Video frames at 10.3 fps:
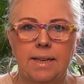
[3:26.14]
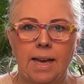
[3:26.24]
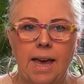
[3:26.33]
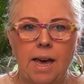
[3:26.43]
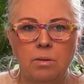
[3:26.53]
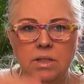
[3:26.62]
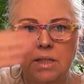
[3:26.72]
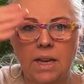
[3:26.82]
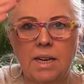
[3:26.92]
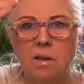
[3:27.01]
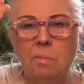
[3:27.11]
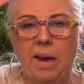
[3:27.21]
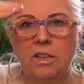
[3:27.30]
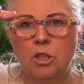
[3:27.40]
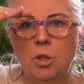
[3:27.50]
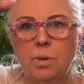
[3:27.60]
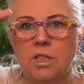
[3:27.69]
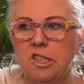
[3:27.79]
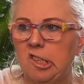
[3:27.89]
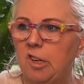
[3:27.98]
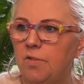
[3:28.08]
how is that impacting you at the
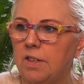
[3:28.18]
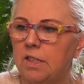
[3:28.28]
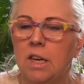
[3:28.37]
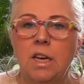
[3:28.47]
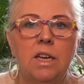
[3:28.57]
surface?